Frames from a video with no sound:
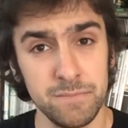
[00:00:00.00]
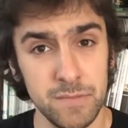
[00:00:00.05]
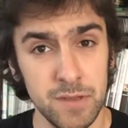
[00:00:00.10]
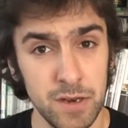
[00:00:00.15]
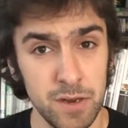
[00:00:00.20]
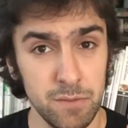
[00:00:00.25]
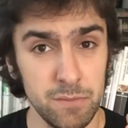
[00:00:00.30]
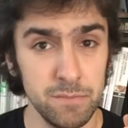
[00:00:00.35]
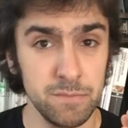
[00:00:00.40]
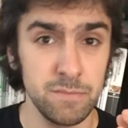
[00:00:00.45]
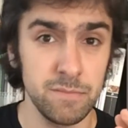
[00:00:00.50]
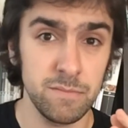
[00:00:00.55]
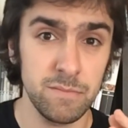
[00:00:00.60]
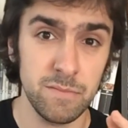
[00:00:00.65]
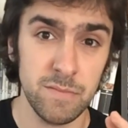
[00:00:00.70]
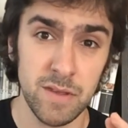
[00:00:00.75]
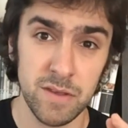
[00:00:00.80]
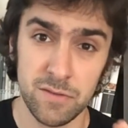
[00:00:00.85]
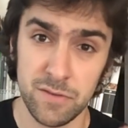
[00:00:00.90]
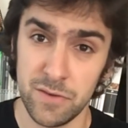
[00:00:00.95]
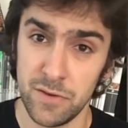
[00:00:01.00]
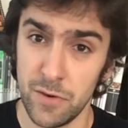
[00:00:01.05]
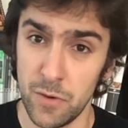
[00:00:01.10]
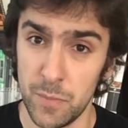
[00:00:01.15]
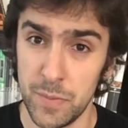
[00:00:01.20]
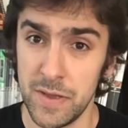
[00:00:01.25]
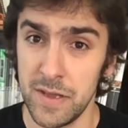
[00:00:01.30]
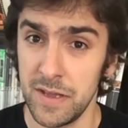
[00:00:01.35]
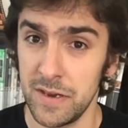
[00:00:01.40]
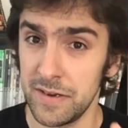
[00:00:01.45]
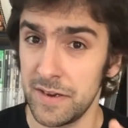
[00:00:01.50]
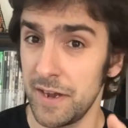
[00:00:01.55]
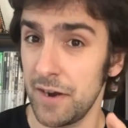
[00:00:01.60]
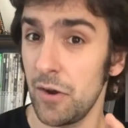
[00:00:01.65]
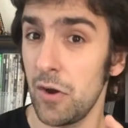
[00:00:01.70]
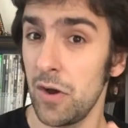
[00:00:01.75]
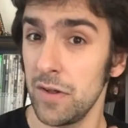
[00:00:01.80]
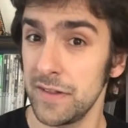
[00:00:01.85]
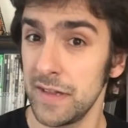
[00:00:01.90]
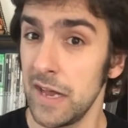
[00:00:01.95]
you know, Eastern European kind
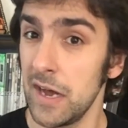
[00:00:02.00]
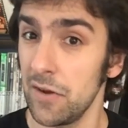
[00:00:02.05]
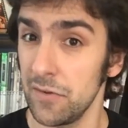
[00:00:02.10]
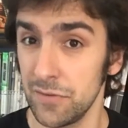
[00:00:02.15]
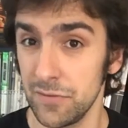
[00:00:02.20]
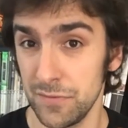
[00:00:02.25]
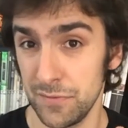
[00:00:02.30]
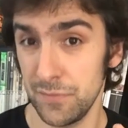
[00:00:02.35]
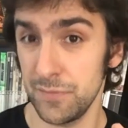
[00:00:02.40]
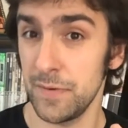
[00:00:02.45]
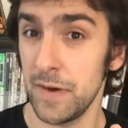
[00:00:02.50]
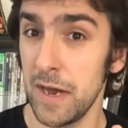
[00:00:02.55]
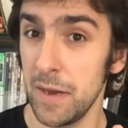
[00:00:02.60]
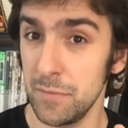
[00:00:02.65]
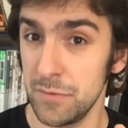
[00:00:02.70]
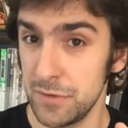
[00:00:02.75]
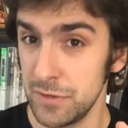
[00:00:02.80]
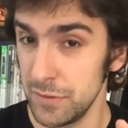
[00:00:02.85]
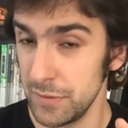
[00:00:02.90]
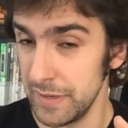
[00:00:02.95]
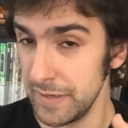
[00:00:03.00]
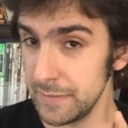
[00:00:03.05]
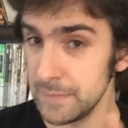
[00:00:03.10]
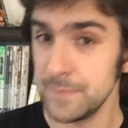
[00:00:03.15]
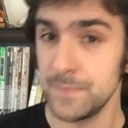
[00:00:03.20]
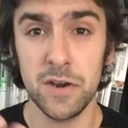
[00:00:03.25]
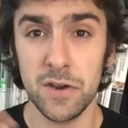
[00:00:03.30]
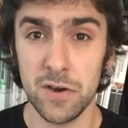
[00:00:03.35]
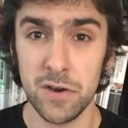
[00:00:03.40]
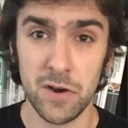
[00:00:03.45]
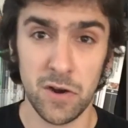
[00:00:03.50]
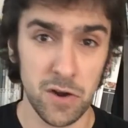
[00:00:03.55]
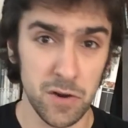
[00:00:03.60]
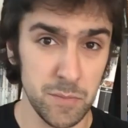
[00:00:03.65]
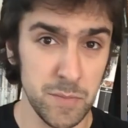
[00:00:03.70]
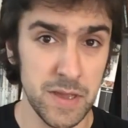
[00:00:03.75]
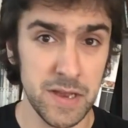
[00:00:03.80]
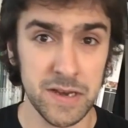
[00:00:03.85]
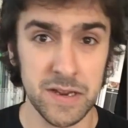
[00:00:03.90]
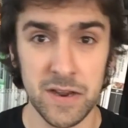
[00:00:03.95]
of haunted house vibe to it. Peter, our
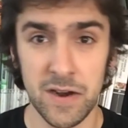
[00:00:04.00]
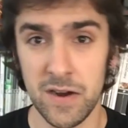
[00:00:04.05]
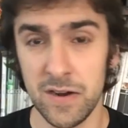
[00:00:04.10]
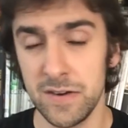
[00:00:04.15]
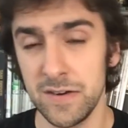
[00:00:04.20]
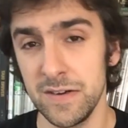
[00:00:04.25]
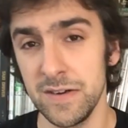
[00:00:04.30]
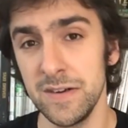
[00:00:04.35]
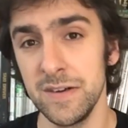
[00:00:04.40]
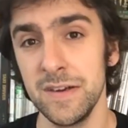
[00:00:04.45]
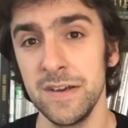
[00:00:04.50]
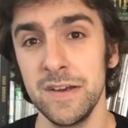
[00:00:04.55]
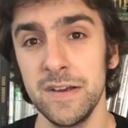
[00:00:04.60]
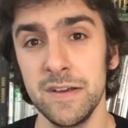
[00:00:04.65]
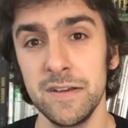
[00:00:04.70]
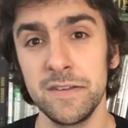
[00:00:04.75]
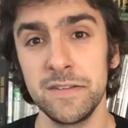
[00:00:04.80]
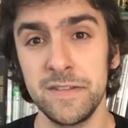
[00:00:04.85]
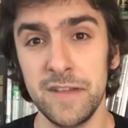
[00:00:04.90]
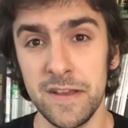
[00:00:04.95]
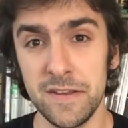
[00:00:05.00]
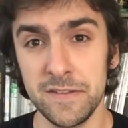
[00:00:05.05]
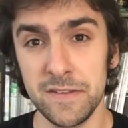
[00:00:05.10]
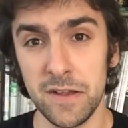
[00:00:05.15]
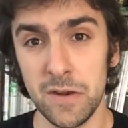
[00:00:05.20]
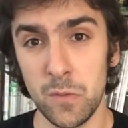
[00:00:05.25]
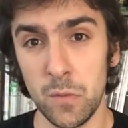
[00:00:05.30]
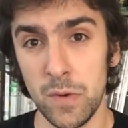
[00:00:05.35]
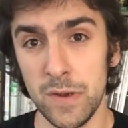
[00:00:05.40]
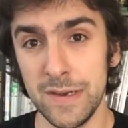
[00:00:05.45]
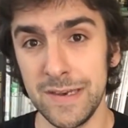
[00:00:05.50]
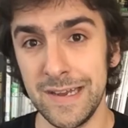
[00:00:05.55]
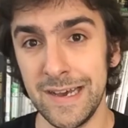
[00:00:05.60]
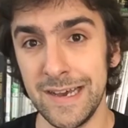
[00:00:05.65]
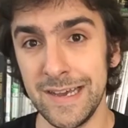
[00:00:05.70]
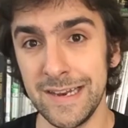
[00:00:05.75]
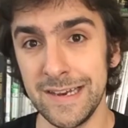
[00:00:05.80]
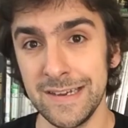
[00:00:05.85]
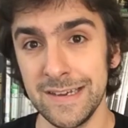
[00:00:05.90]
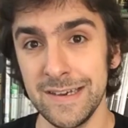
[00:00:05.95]
main character, stays there one
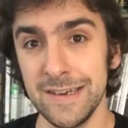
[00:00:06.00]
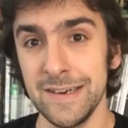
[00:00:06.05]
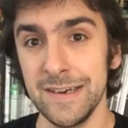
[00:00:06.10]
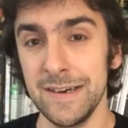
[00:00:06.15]
night.